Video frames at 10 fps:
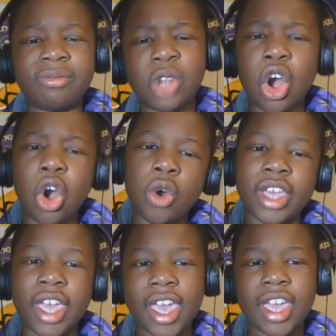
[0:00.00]

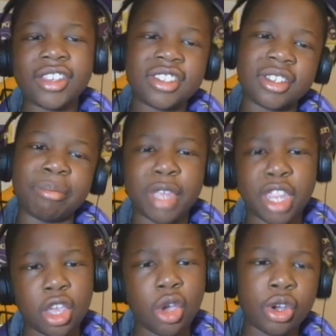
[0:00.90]
okay to
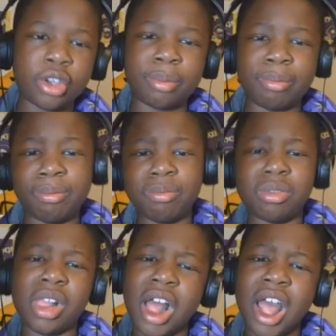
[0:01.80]
mediocre to
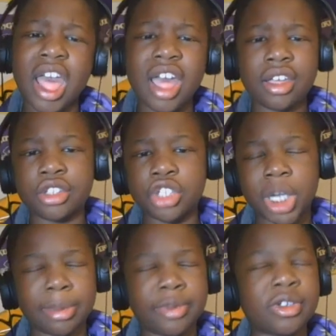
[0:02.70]
blah
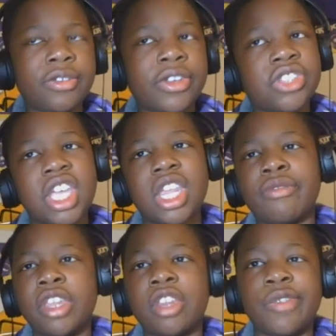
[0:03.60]
job of containing
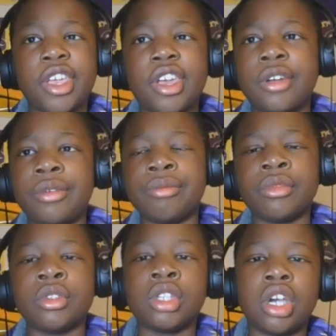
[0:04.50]
Vita Vea.
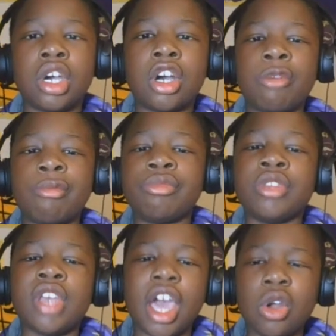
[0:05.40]

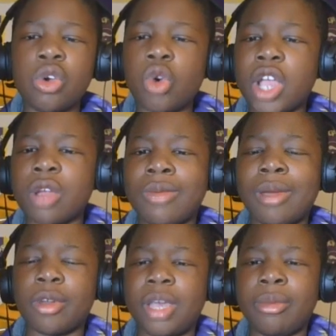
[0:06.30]
I don't quite
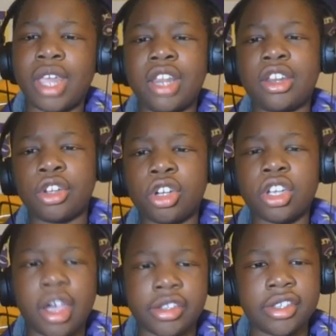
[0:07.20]
remember him getting to Kirk
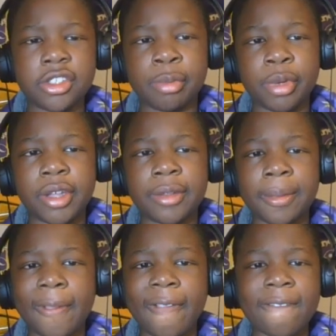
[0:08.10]
Cousins, but
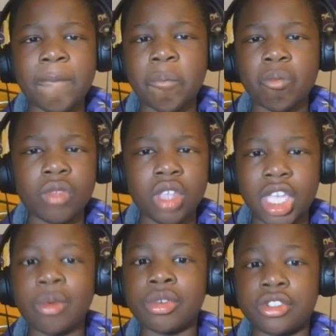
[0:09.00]

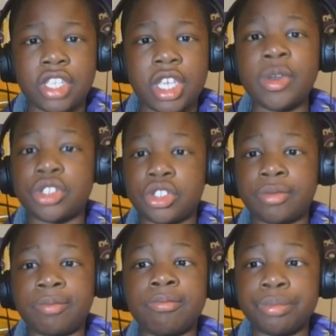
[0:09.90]
he was
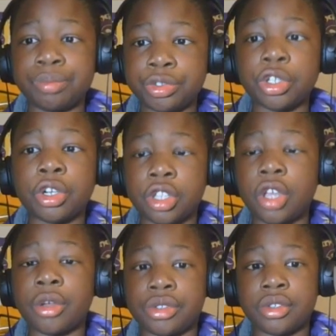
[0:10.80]
sure
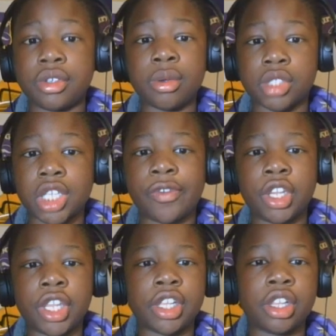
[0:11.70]
close. He was
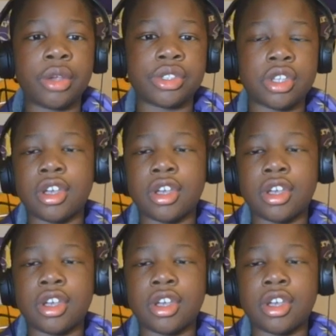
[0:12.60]
definitely close.